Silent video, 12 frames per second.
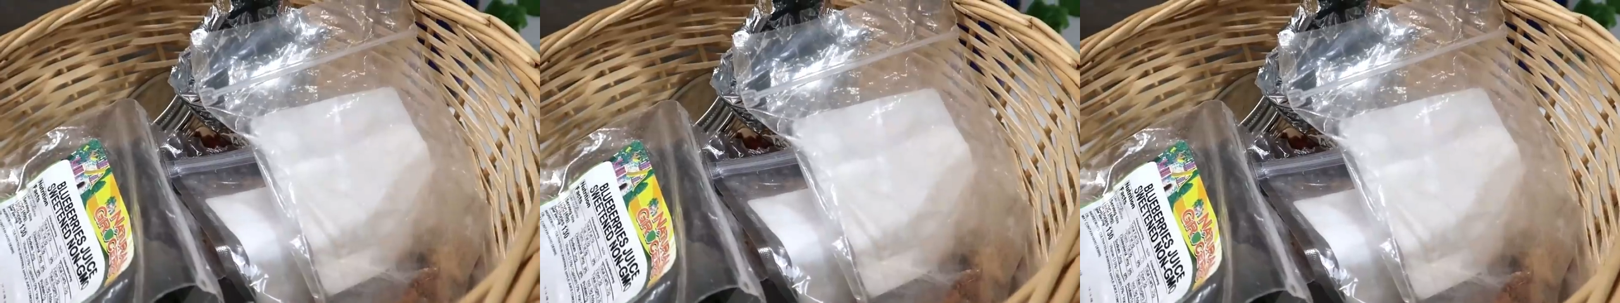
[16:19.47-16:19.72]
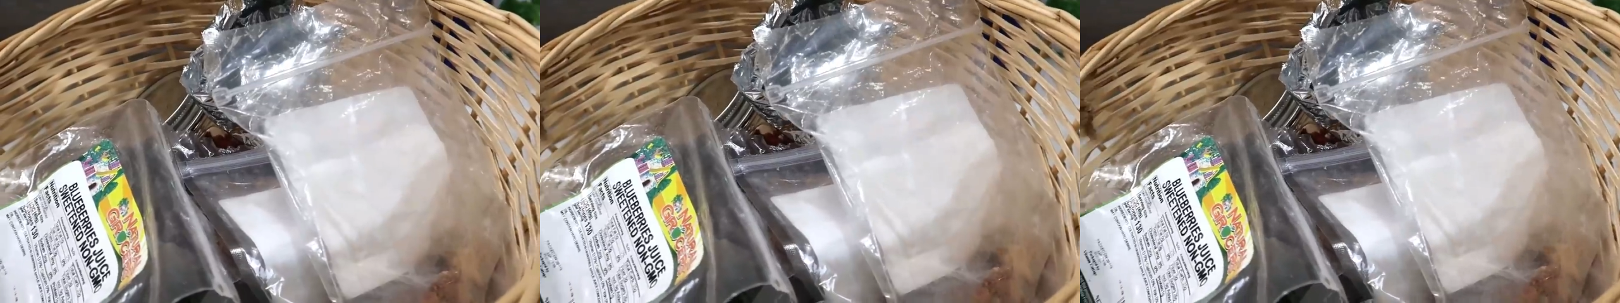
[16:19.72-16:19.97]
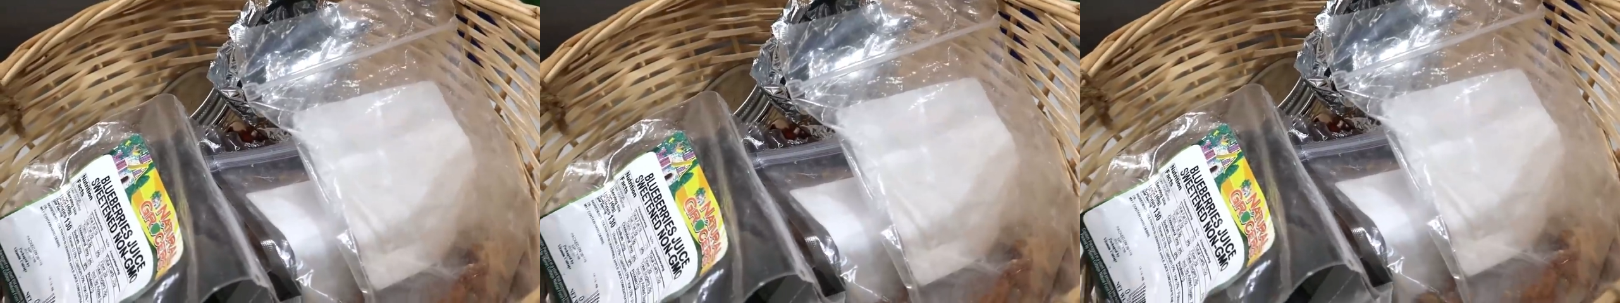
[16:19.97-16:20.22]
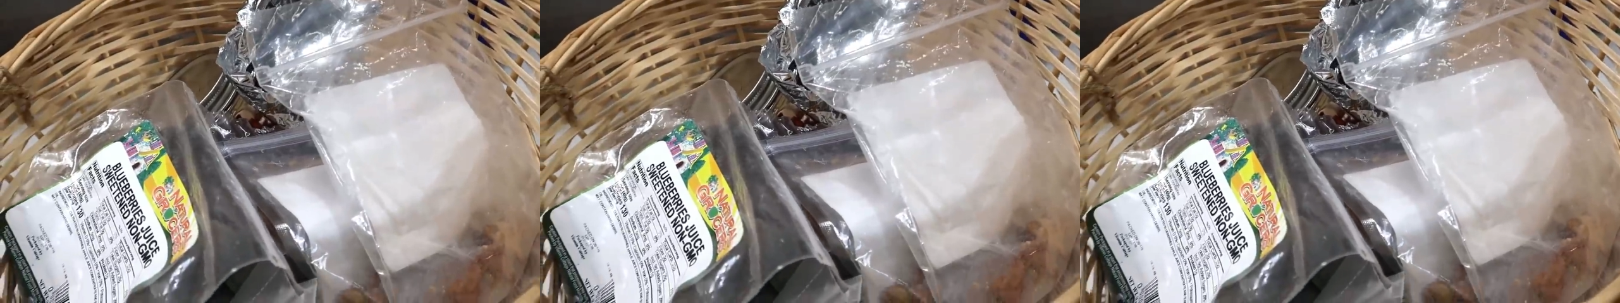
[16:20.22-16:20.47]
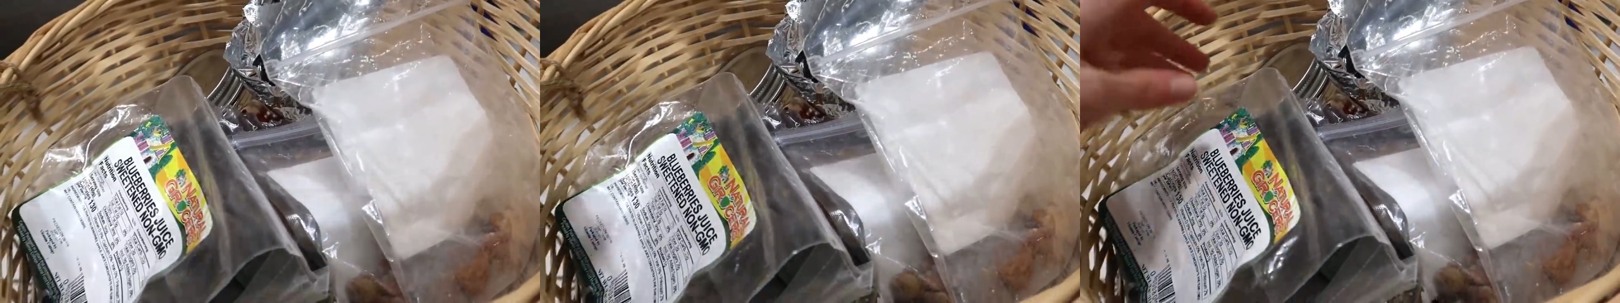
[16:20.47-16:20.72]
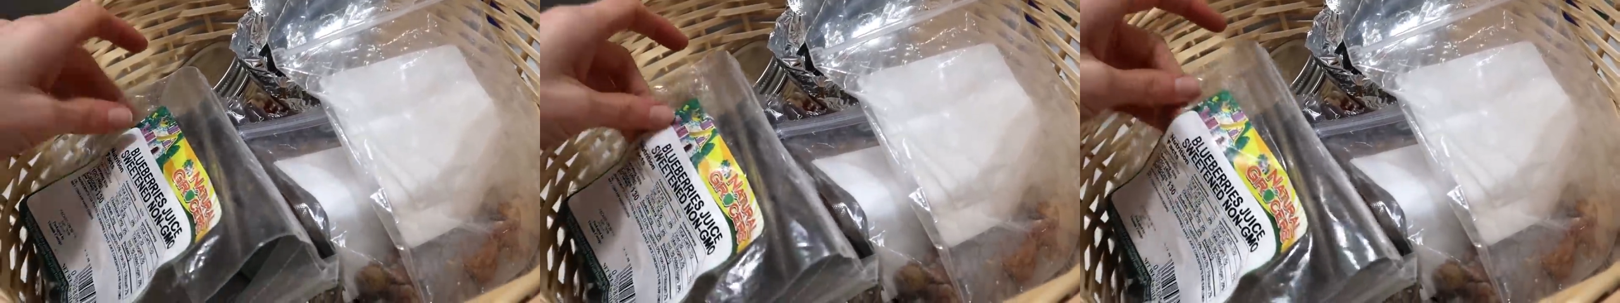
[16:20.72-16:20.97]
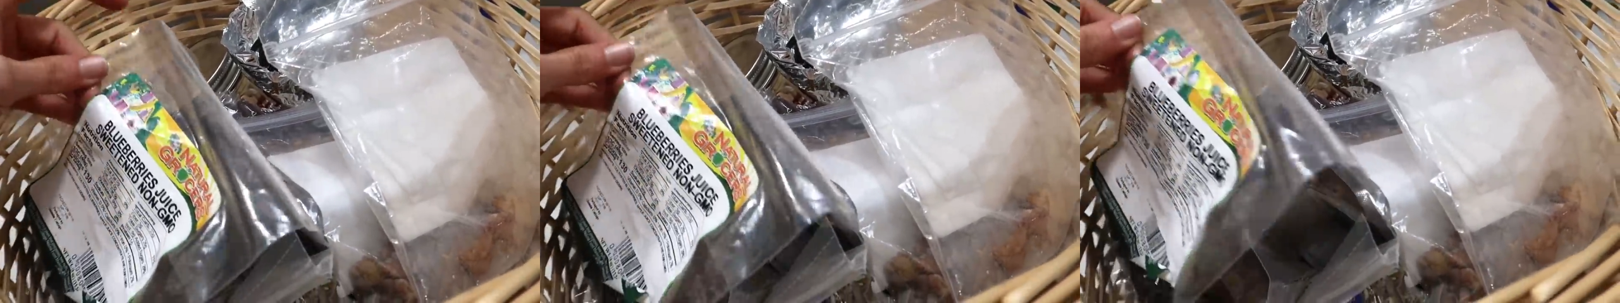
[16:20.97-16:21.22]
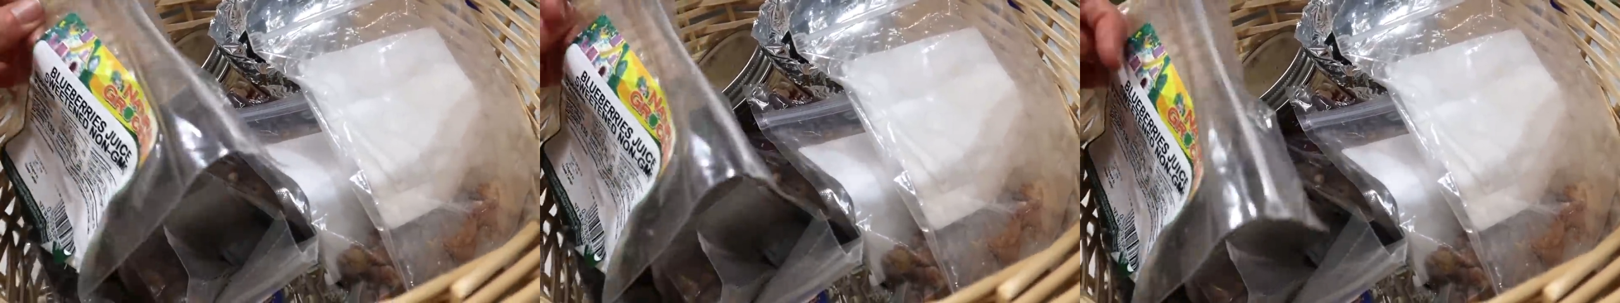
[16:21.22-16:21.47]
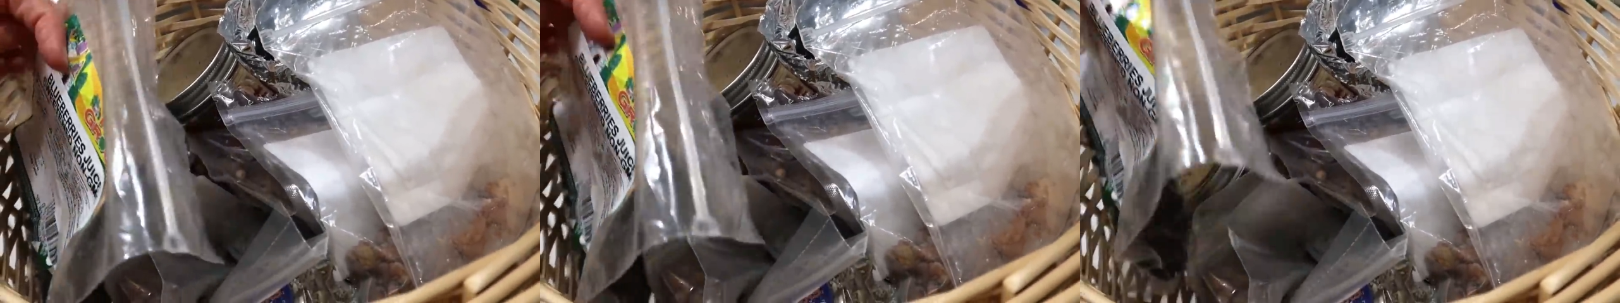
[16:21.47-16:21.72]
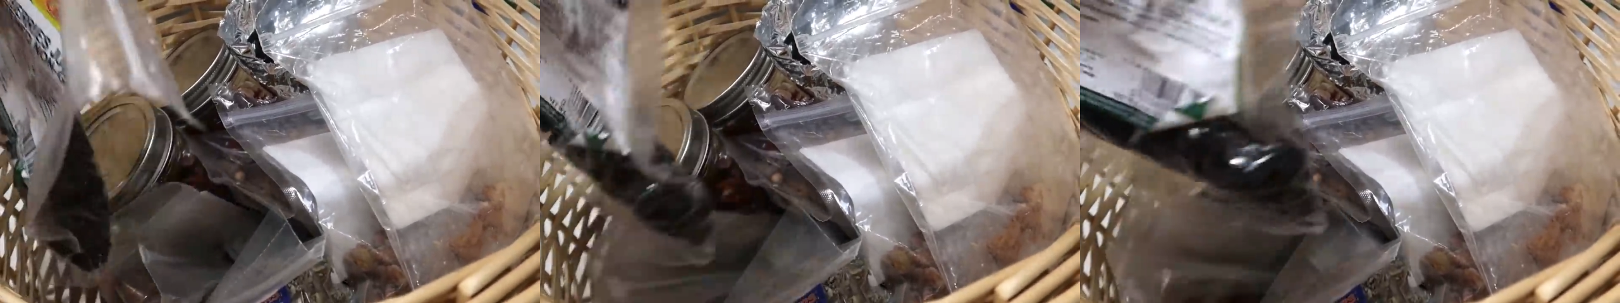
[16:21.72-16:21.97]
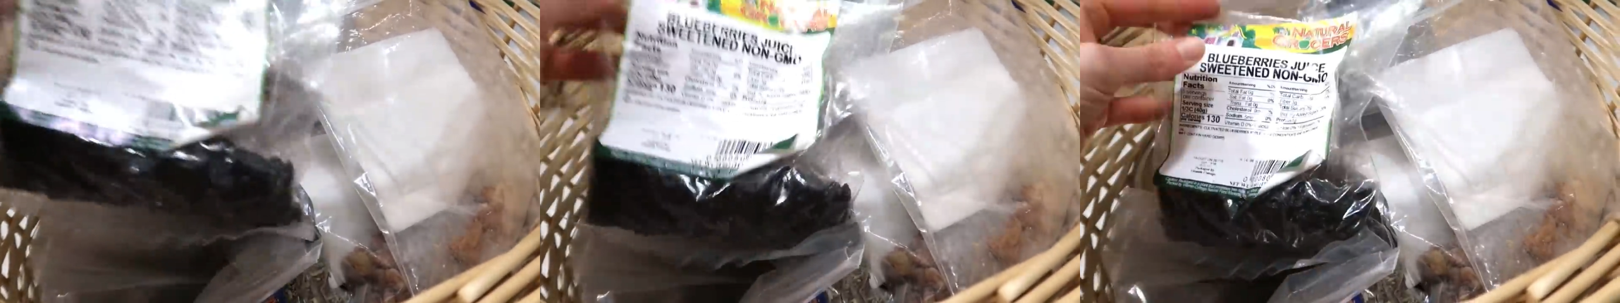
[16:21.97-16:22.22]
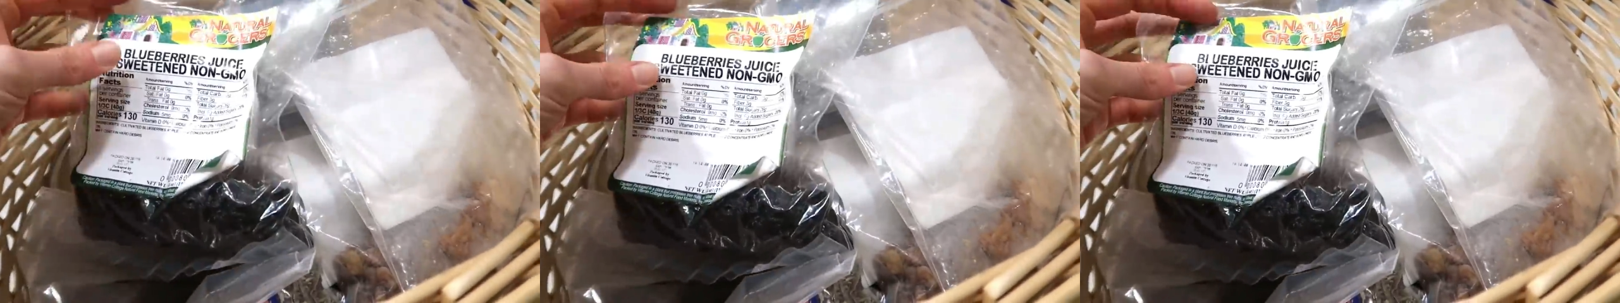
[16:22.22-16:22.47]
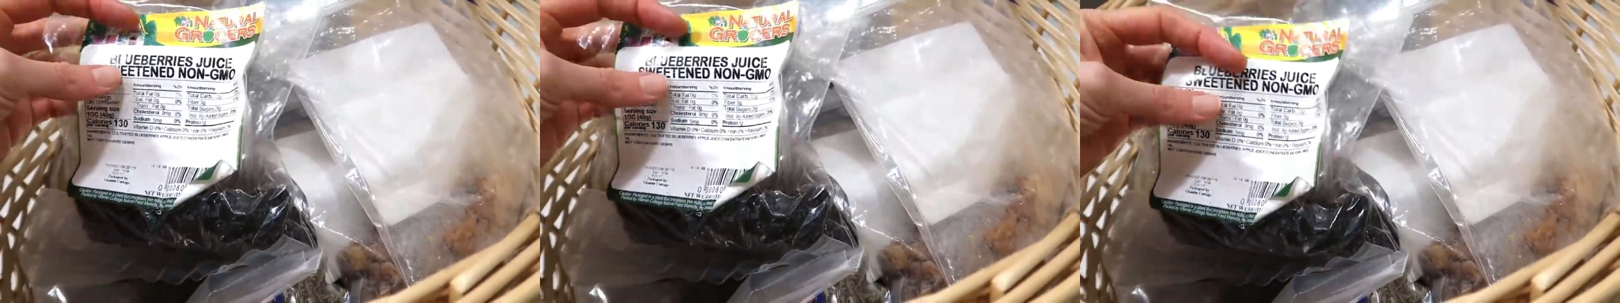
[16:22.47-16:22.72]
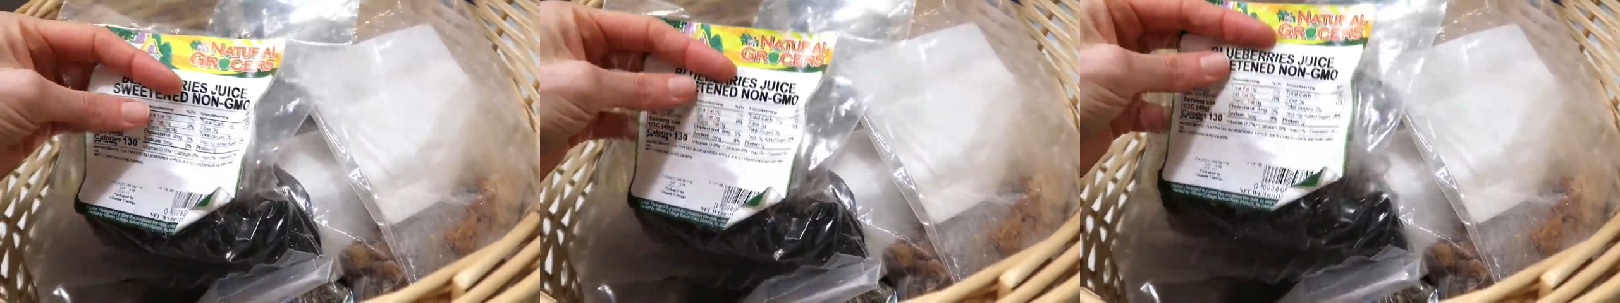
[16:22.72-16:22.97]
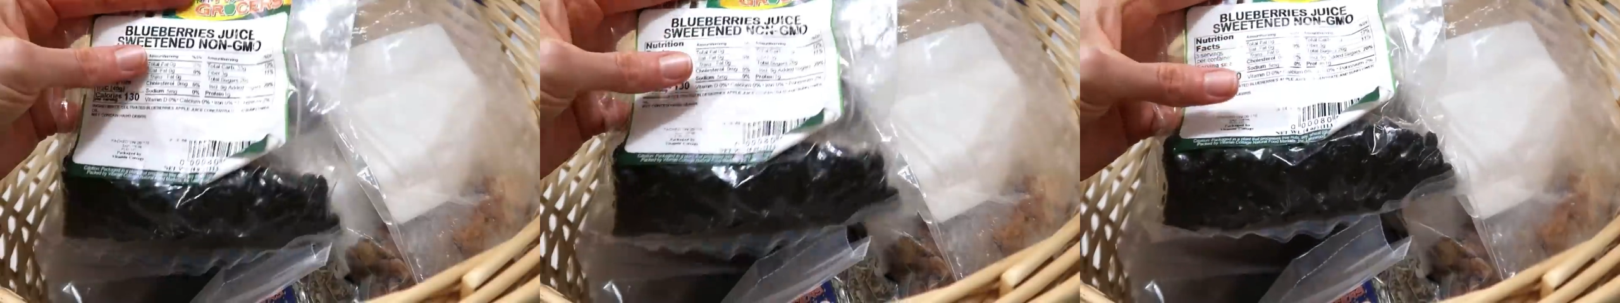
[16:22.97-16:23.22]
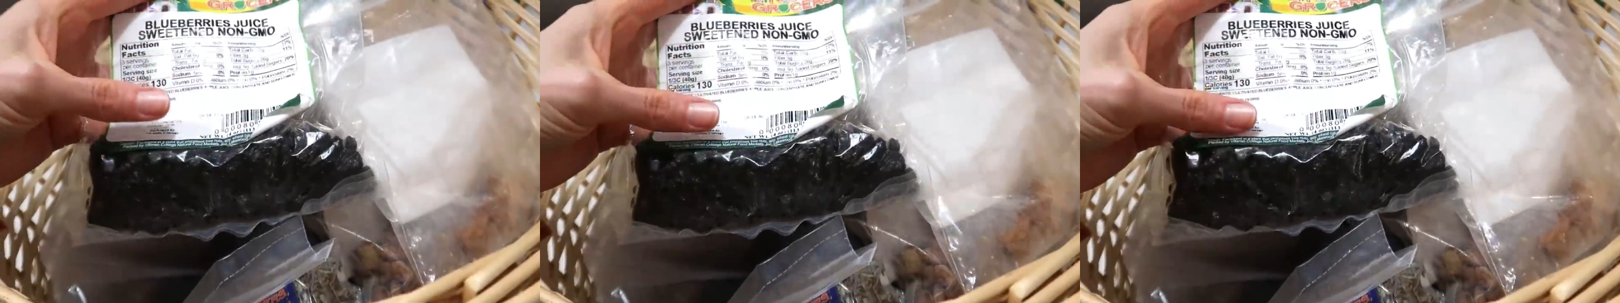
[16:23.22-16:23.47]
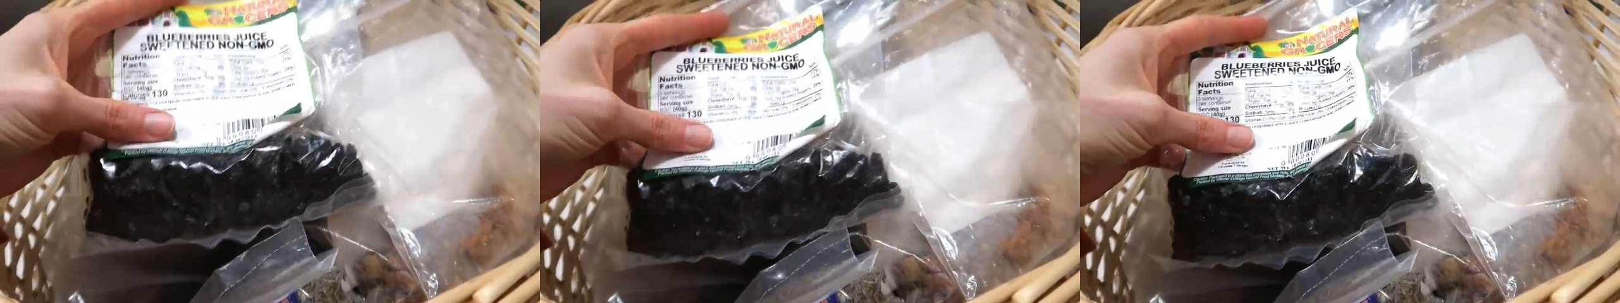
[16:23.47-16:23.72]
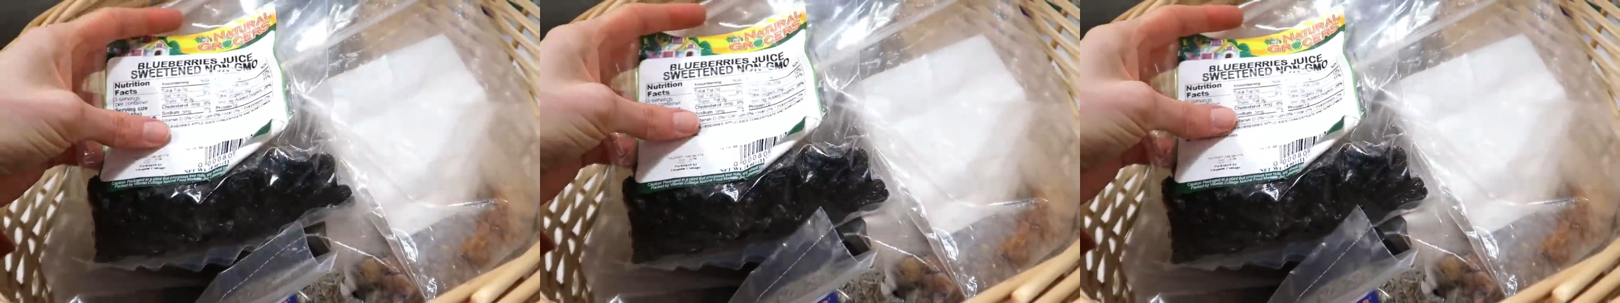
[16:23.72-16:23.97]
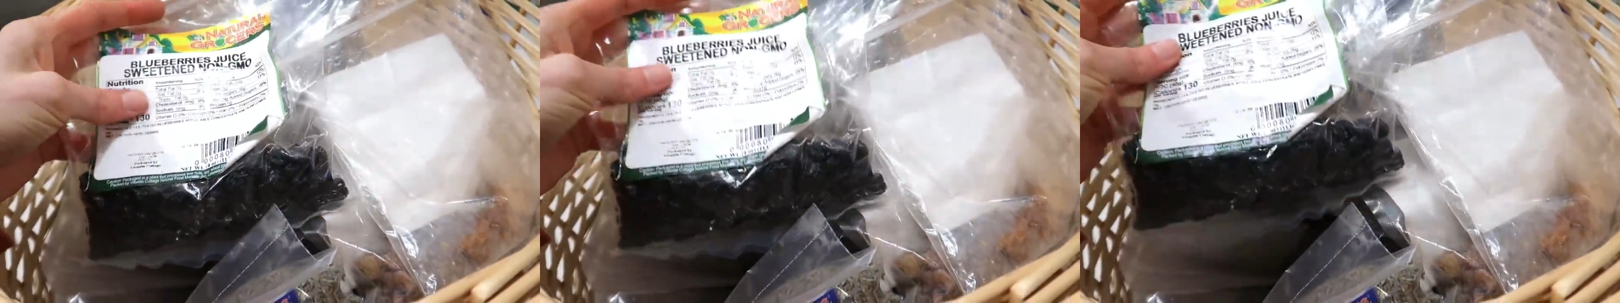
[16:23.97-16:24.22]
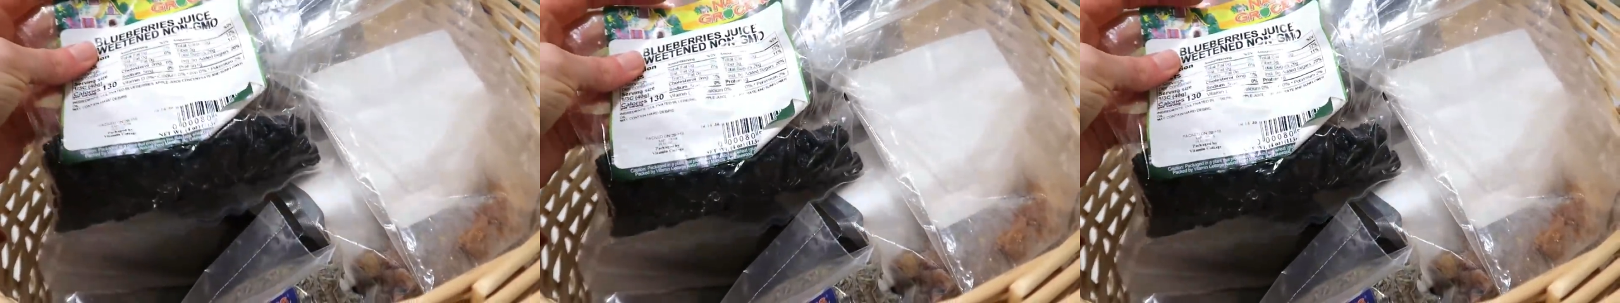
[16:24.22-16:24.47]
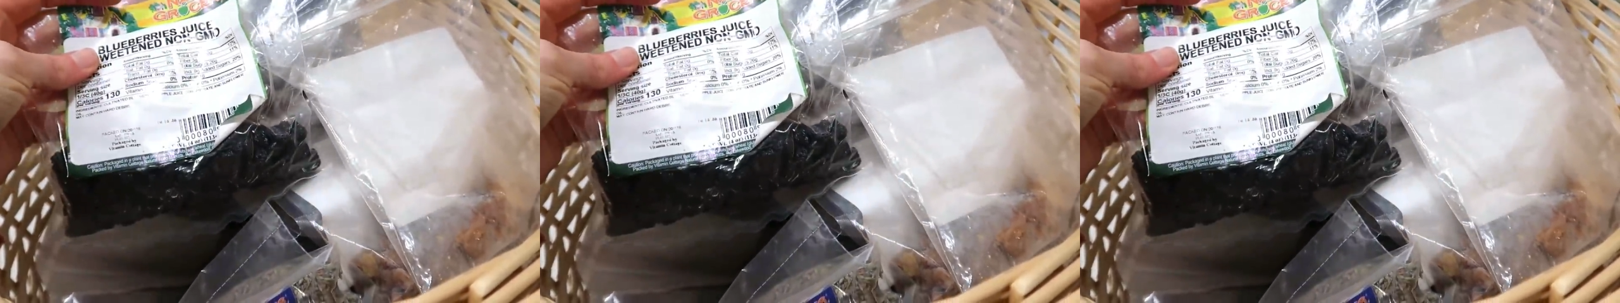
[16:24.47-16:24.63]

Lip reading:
[unreadable: no face in view]